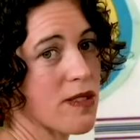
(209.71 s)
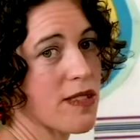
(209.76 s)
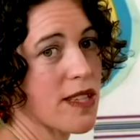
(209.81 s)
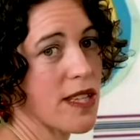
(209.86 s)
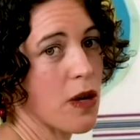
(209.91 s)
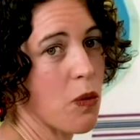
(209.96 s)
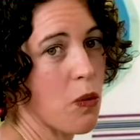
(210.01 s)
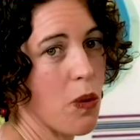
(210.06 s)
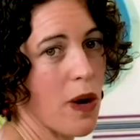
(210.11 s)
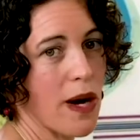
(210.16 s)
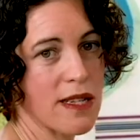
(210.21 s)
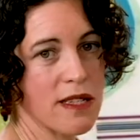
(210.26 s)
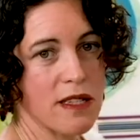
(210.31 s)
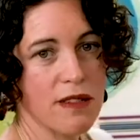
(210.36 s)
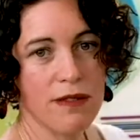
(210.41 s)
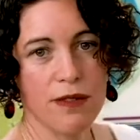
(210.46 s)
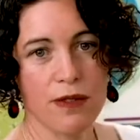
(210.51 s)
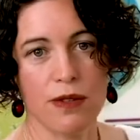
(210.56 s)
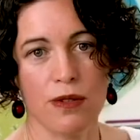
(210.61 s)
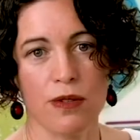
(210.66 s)
that are
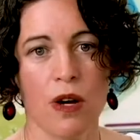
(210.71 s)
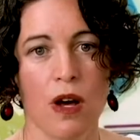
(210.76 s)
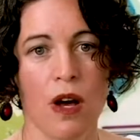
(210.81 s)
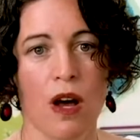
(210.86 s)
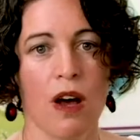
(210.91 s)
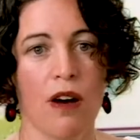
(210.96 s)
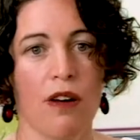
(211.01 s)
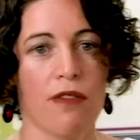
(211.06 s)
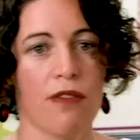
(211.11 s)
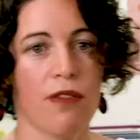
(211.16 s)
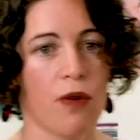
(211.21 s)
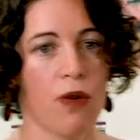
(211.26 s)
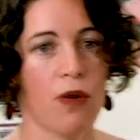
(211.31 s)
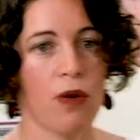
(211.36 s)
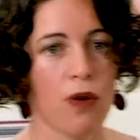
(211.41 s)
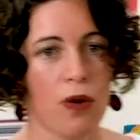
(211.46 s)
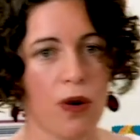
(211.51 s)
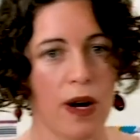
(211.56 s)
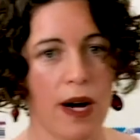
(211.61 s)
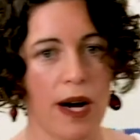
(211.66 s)
wonderful
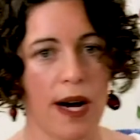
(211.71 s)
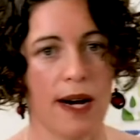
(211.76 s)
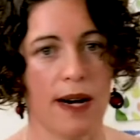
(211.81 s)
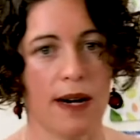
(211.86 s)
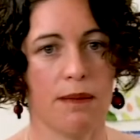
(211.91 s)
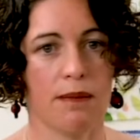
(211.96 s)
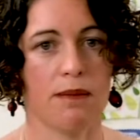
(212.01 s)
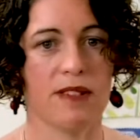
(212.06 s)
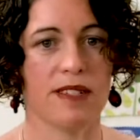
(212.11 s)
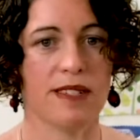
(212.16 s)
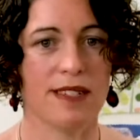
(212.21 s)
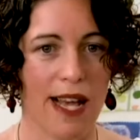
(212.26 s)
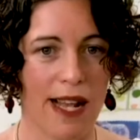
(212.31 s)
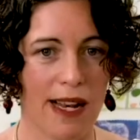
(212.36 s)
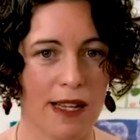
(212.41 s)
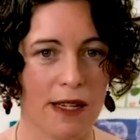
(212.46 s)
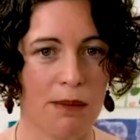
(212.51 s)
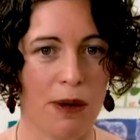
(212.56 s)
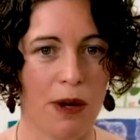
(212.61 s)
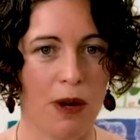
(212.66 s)
for
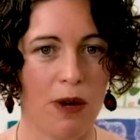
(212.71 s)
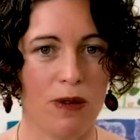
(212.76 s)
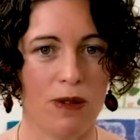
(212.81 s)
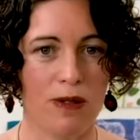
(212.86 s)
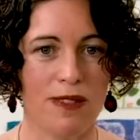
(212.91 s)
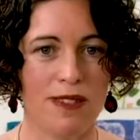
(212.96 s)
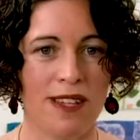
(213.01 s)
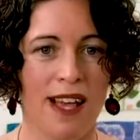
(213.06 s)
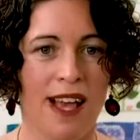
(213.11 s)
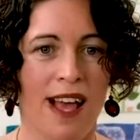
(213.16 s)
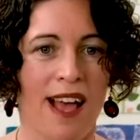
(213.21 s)
salad bowls.